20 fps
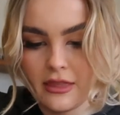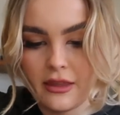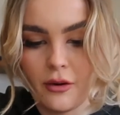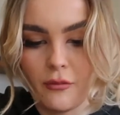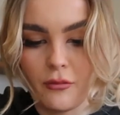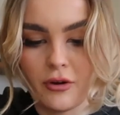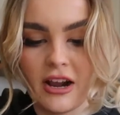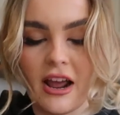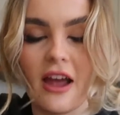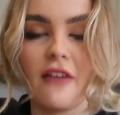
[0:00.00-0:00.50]
I
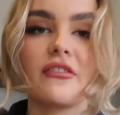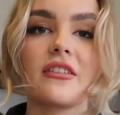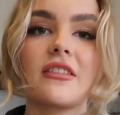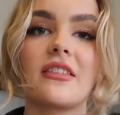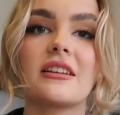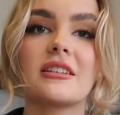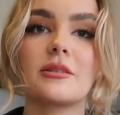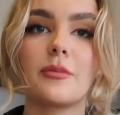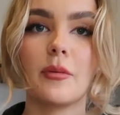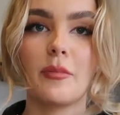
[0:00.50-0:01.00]
want
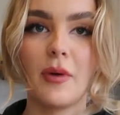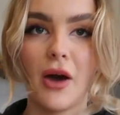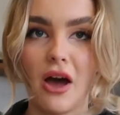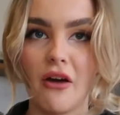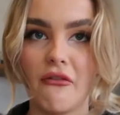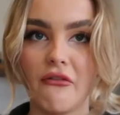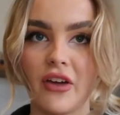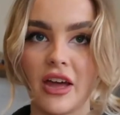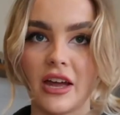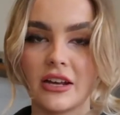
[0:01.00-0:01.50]
everything to be
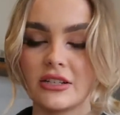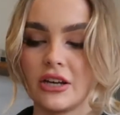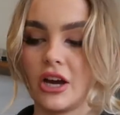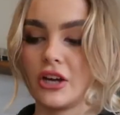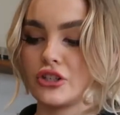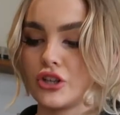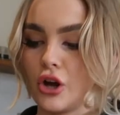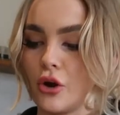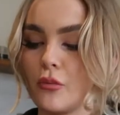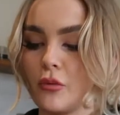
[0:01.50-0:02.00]
perfect. I
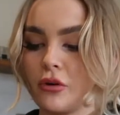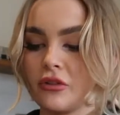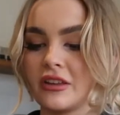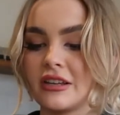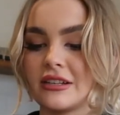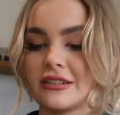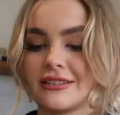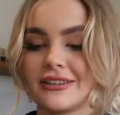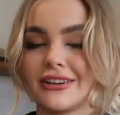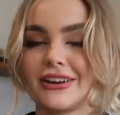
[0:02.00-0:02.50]
don't want
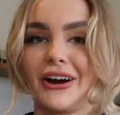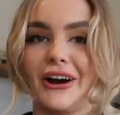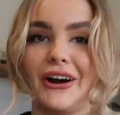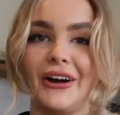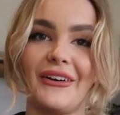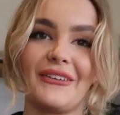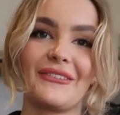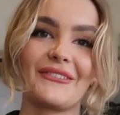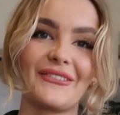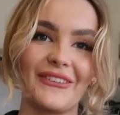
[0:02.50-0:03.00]
these to go
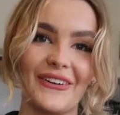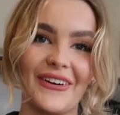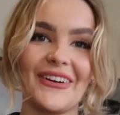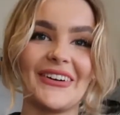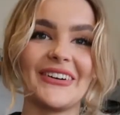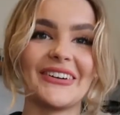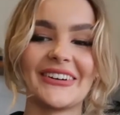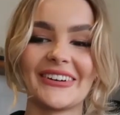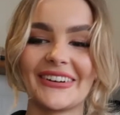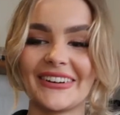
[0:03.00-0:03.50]

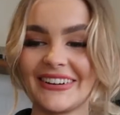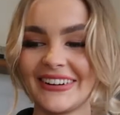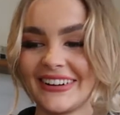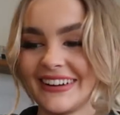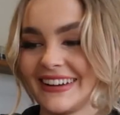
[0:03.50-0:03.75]
wrong.